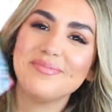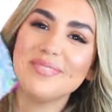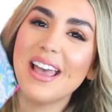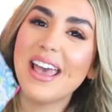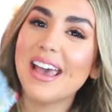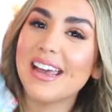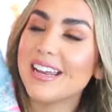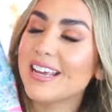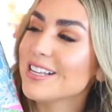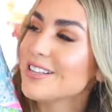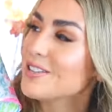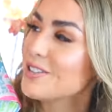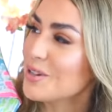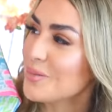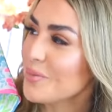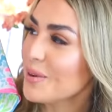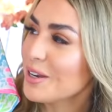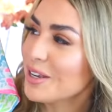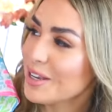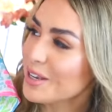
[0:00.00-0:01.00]
and it's
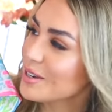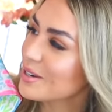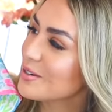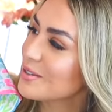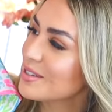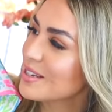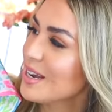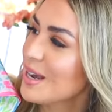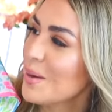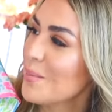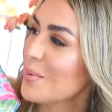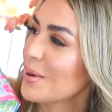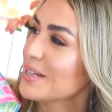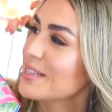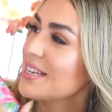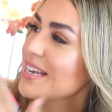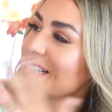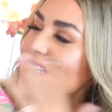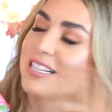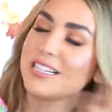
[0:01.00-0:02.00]
super cute, but
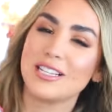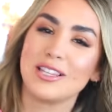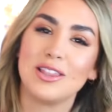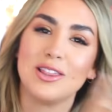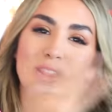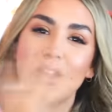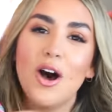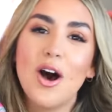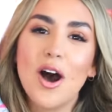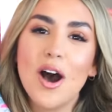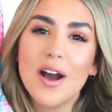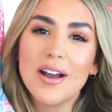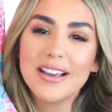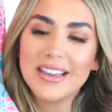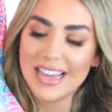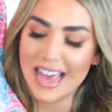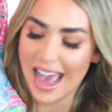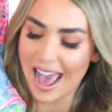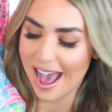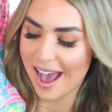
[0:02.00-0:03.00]
it's like this
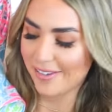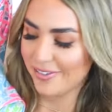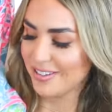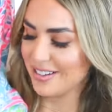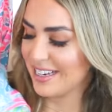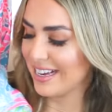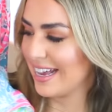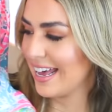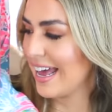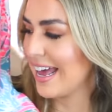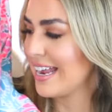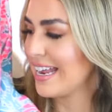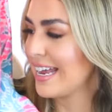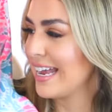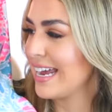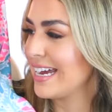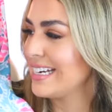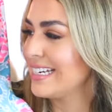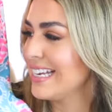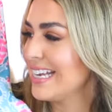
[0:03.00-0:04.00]
long caftan,
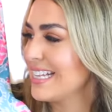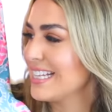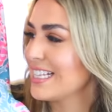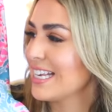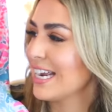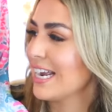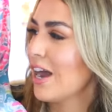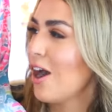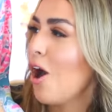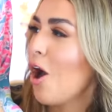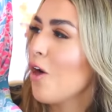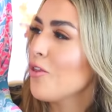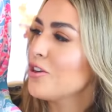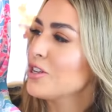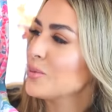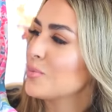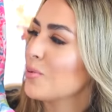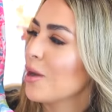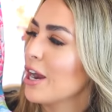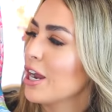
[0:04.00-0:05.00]
and it's like all
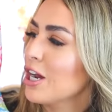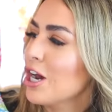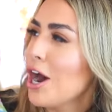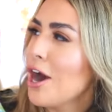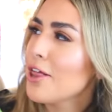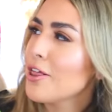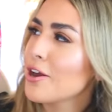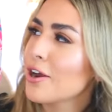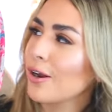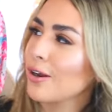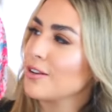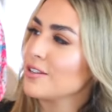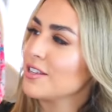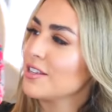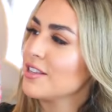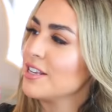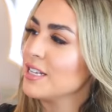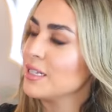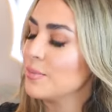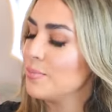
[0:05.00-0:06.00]
these bright colors
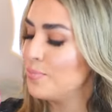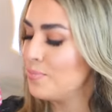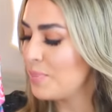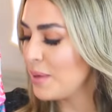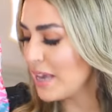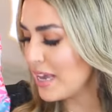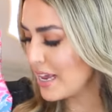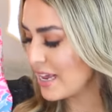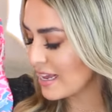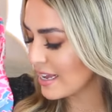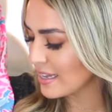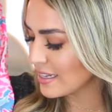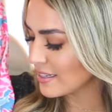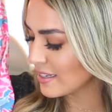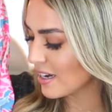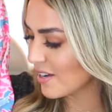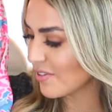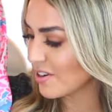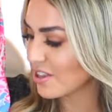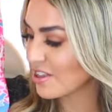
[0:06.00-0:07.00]
and these beads
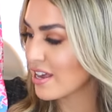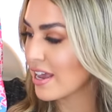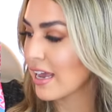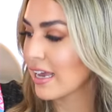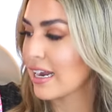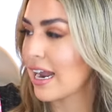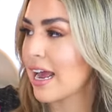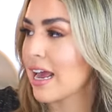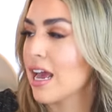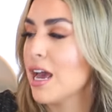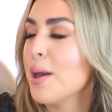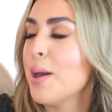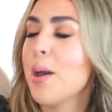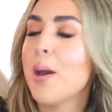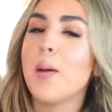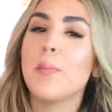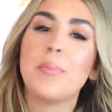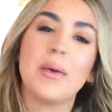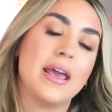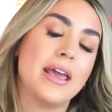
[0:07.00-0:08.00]
and everything. And I
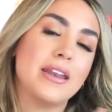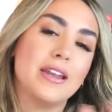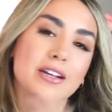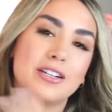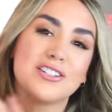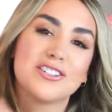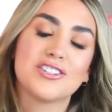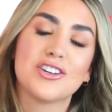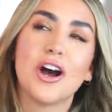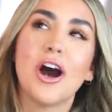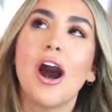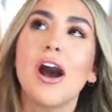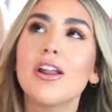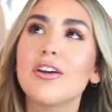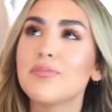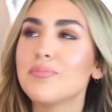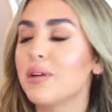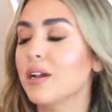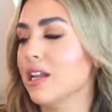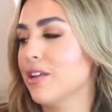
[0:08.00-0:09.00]
paid a ton
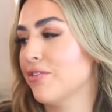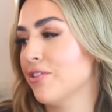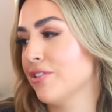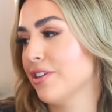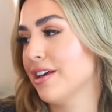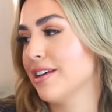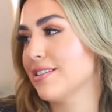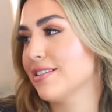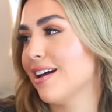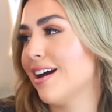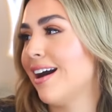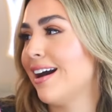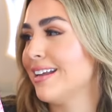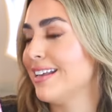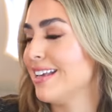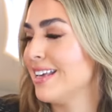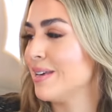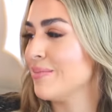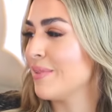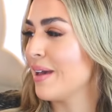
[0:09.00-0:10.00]
of money for this on
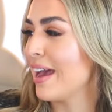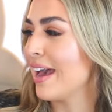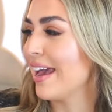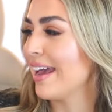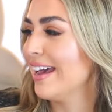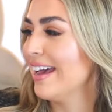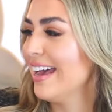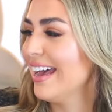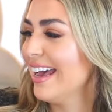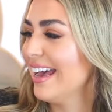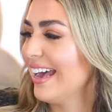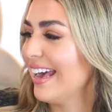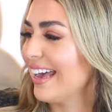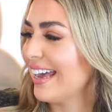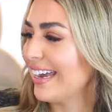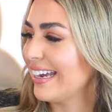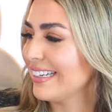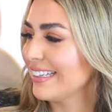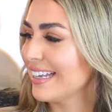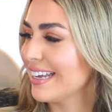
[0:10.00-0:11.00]
eBay.
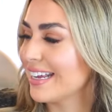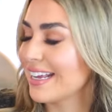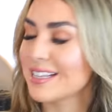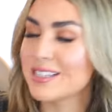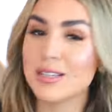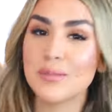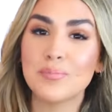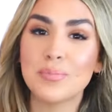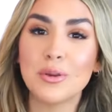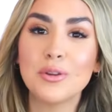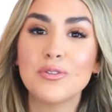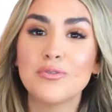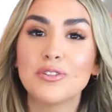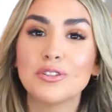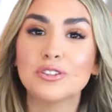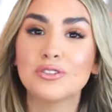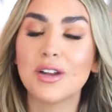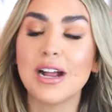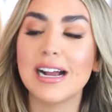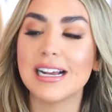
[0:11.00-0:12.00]
And like, it's a
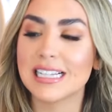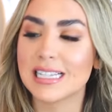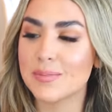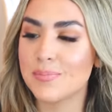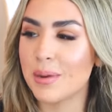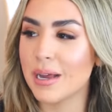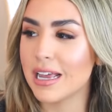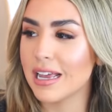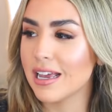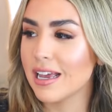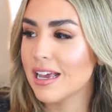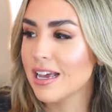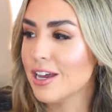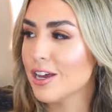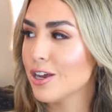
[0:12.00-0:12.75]
beautiful dress, but